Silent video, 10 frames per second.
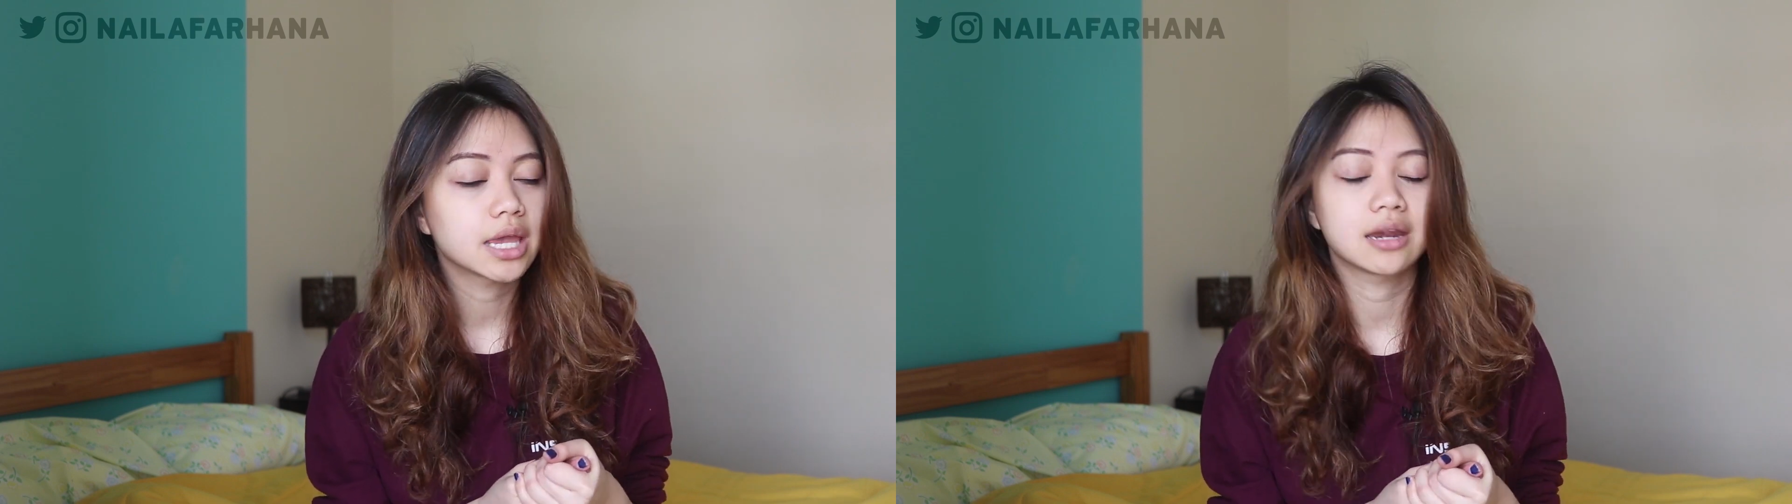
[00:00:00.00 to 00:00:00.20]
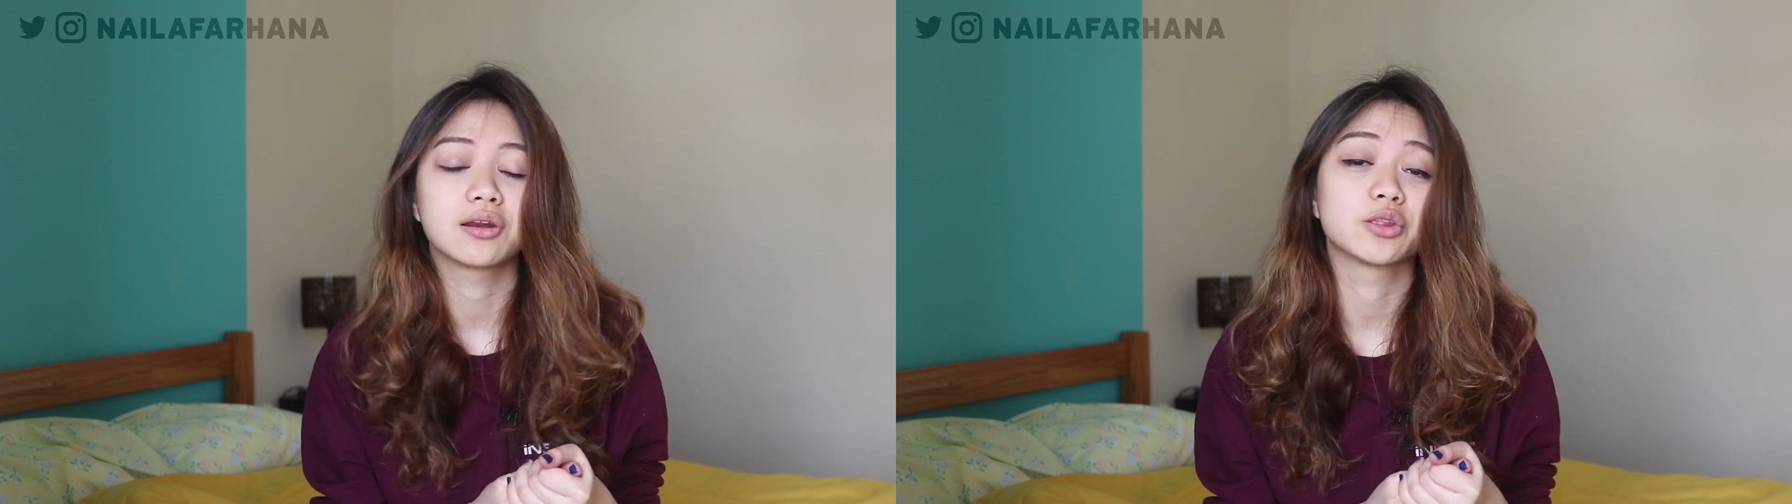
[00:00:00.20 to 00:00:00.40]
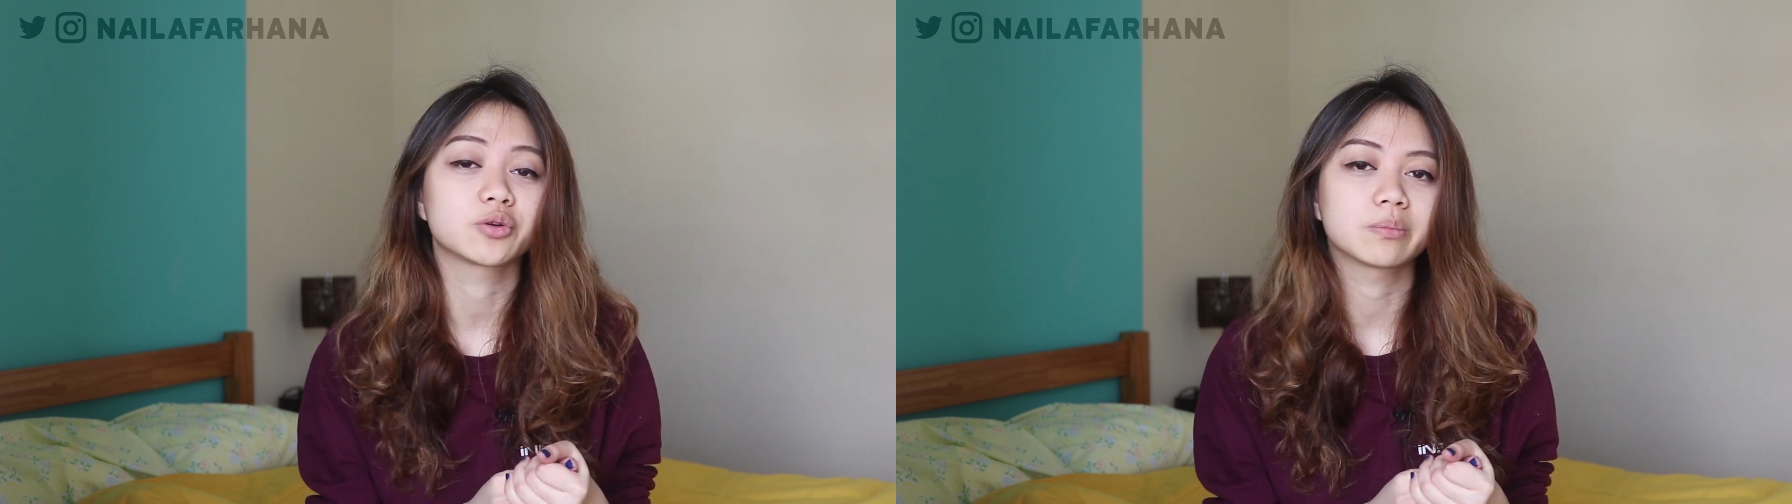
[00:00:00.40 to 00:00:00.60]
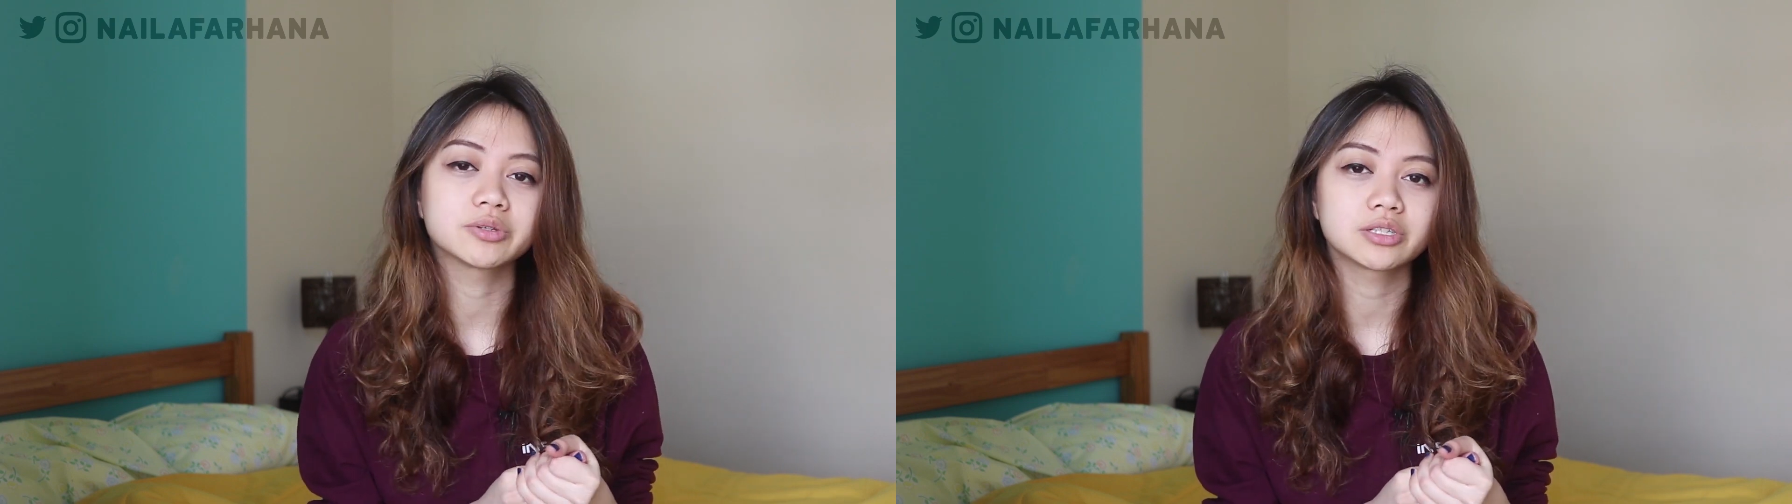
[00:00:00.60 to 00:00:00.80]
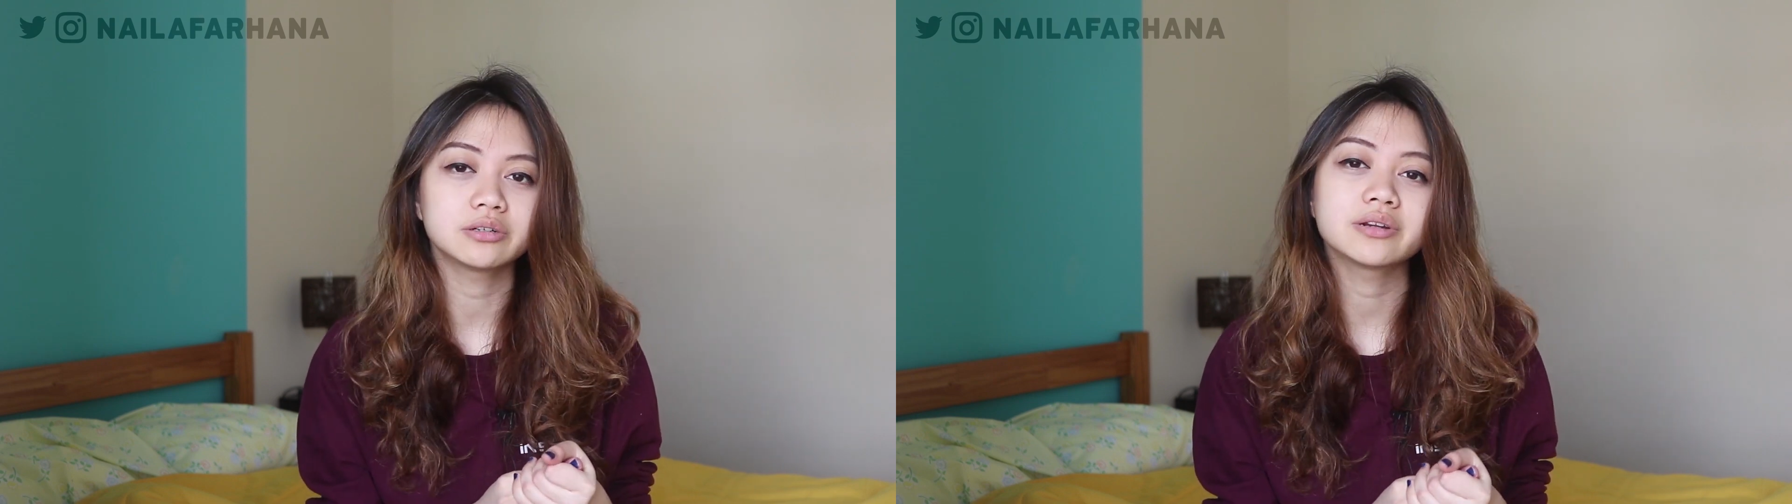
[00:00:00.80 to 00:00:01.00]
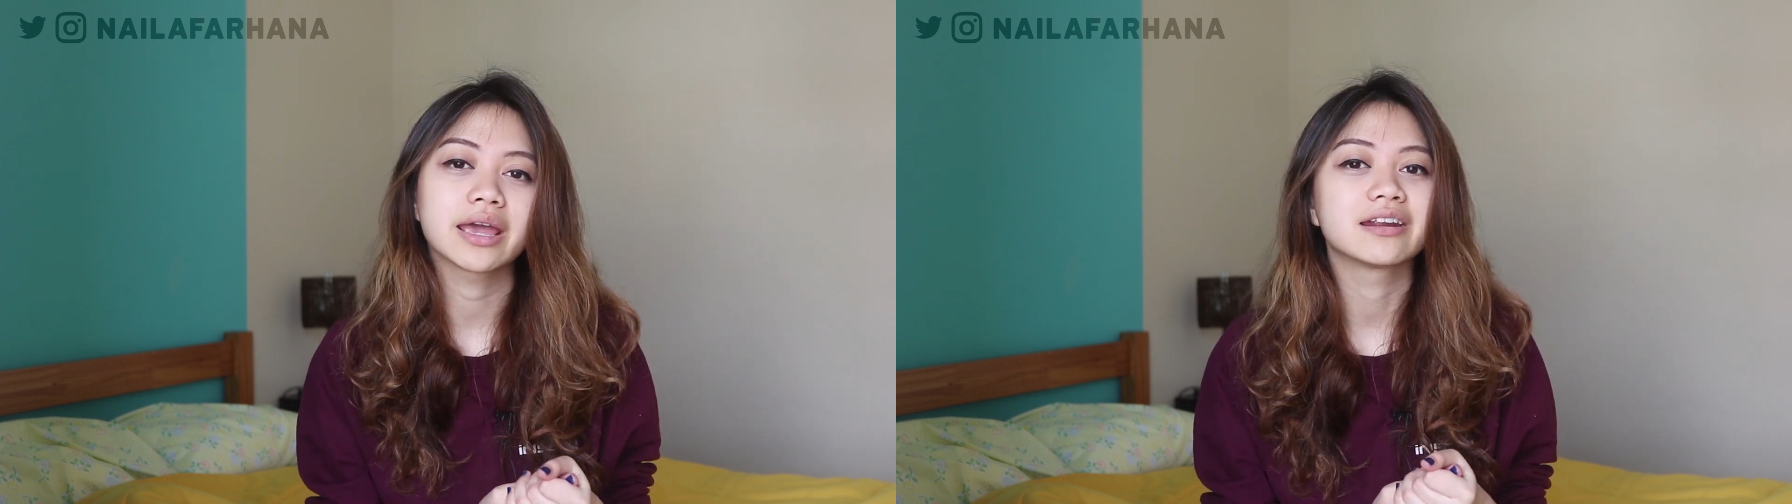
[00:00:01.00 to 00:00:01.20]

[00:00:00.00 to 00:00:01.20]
in another episode,